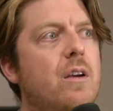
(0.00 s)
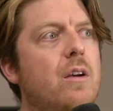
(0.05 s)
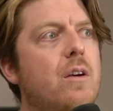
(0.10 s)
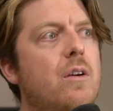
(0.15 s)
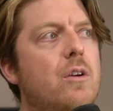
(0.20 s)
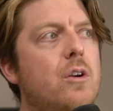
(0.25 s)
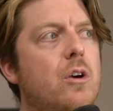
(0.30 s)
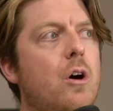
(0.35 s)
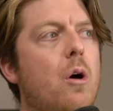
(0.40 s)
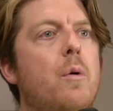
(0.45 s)

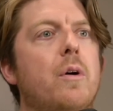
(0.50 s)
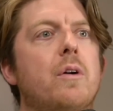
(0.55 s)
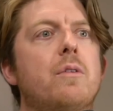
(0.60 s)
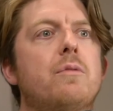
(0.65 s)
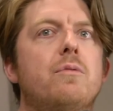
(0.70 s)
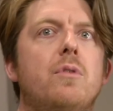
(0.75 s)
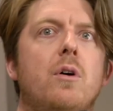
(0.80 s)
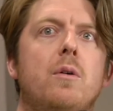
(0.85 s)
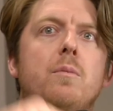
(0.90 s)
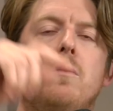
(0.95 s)
going
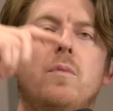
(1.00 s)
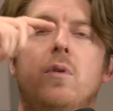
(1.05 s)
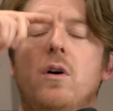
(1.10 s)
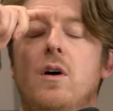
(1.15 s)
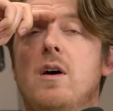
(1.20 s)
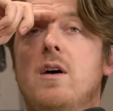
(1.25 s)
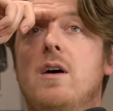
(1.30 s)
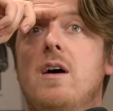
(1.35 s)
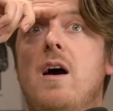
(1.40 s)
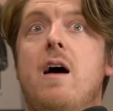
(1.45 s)
from
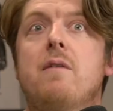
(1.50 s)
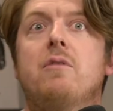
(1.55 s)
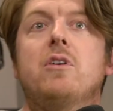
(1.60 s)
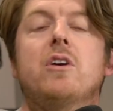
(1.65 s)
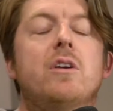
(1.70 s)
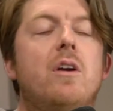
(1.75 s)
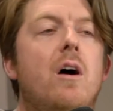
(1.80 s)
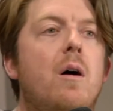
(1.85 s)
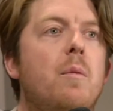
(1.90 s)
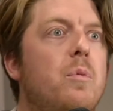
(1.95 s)
having
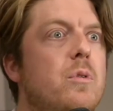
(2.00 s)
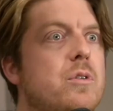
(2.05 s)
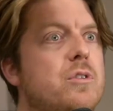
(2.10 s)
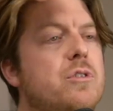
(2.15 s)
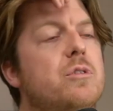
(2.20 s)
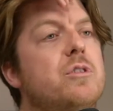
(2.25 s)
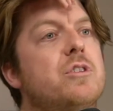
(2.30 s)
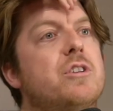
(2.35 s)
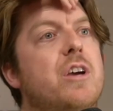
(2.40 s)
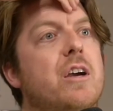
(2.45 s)
an upward
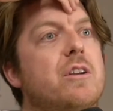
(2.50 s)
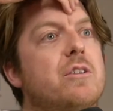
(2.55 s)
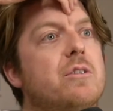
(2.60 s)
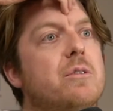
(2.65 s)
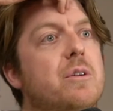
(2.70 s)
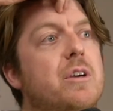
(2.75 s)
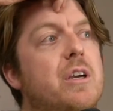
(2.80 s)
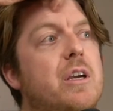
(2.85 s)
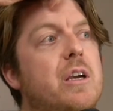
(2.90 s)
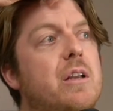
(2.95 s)

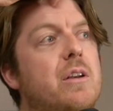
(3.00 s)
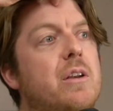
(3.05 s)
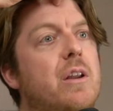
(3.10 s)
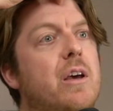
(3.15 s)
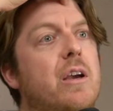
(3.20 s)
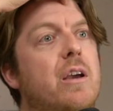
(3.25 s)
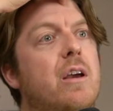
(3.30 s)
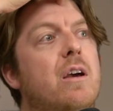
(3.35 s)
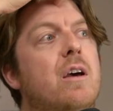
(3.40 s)
trajectory and like